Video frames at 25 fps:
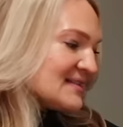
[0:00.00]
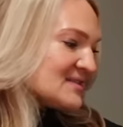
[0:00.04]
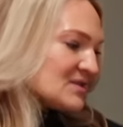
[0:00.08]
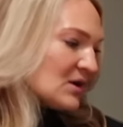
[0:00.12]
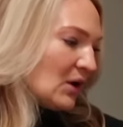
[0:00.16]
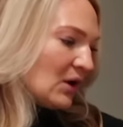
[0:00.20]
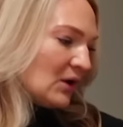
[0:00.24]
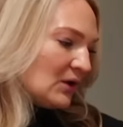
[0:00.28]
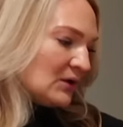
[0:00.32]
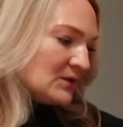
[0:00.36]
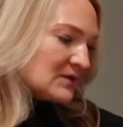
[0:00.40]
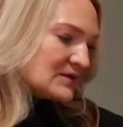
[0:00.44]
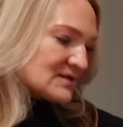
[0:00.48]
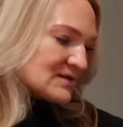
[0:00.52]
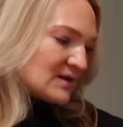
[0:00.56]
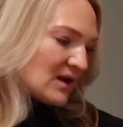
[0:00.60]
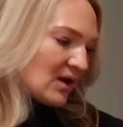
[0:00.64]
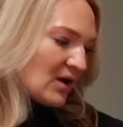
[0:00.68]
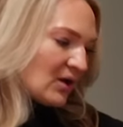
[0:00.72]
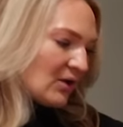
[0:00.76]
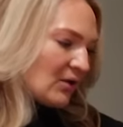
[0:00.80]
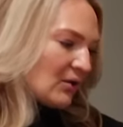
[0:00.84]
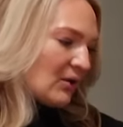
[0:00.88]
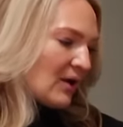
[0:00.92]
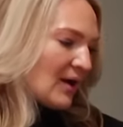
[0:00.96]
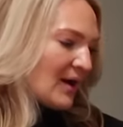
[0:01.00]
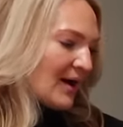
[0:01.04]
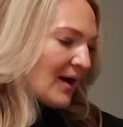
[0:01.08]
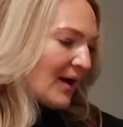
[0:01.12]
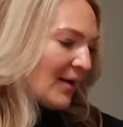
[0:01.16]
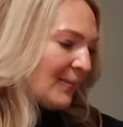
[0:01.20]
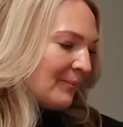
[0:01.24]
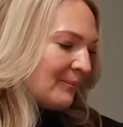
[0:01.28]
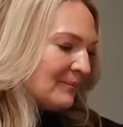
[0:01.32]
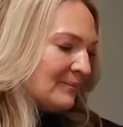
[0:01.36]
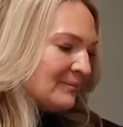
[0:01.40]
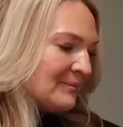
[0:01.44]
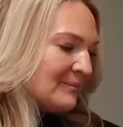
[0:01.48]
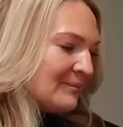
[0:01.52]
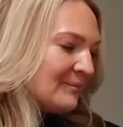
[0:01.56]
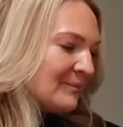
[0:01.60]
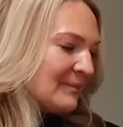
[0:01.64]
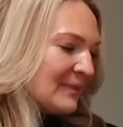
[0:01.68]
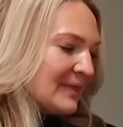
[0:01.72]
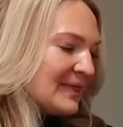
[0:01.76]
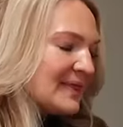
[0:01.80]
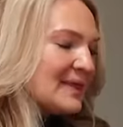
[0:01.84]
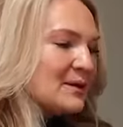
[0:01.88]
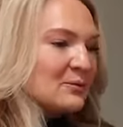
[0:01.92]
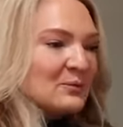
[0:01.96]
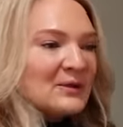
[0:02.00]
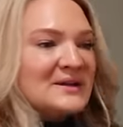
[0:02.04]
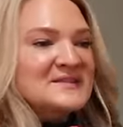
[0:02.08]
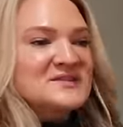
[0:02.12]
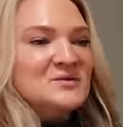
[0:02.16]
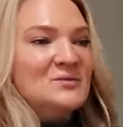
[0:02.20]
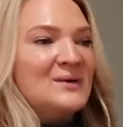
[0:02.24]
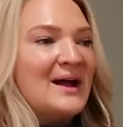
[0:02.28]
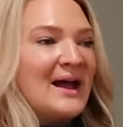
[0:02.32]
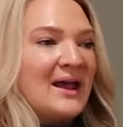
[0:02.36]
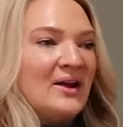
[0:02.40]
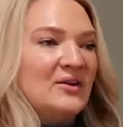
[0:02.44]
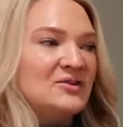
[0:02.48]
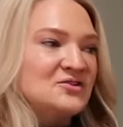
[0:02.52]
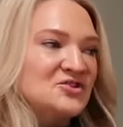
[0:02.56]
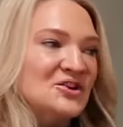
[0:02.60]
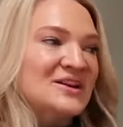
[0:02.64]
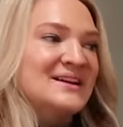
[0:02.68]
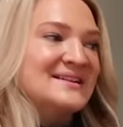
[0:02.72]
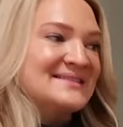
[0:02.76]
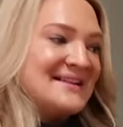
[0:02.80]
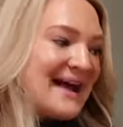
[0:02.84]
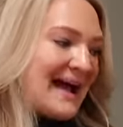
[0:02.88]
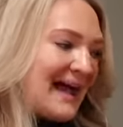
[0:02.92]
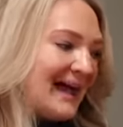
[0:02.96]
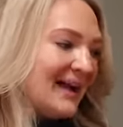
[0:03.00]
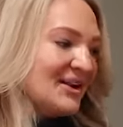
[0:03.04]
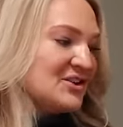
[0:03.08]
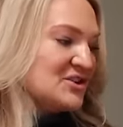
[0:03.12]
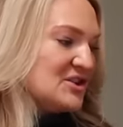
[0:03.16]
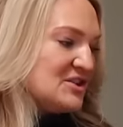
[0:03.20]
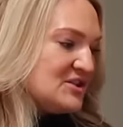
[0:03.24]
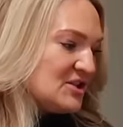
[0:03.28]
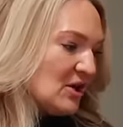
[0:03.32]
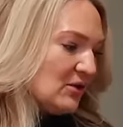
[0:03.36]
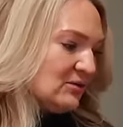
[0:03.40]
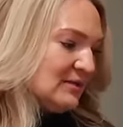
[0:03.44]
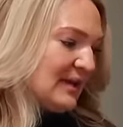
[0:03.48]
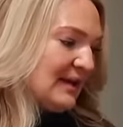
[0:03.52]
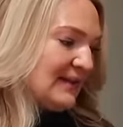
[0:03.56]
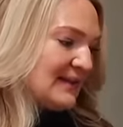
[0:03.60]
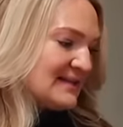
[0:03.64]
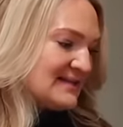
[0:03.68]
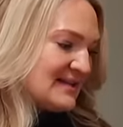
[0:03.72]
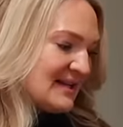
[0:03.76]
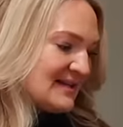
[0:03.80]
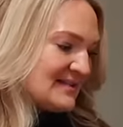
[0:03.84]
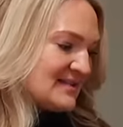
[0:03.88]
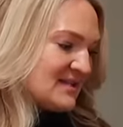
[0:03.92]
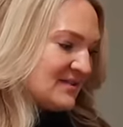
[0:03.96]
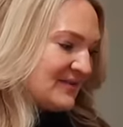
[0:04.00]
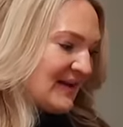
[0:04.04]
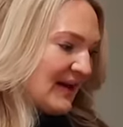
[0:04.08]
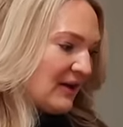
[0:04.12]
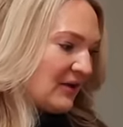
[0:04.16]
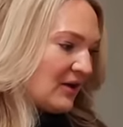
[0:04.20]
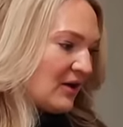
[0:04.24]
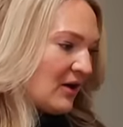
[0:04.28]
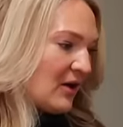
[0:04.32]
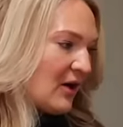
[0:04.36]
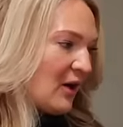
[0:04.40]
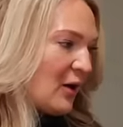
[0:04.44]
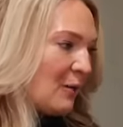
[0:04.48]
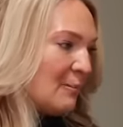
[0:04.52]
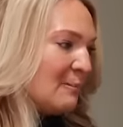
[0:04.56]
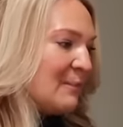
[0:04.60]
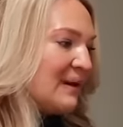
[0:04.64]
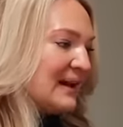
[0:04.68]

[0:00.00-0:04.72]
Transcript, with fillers: So this also... the reason why I don't drink is I actually don't like the taste of alcohol.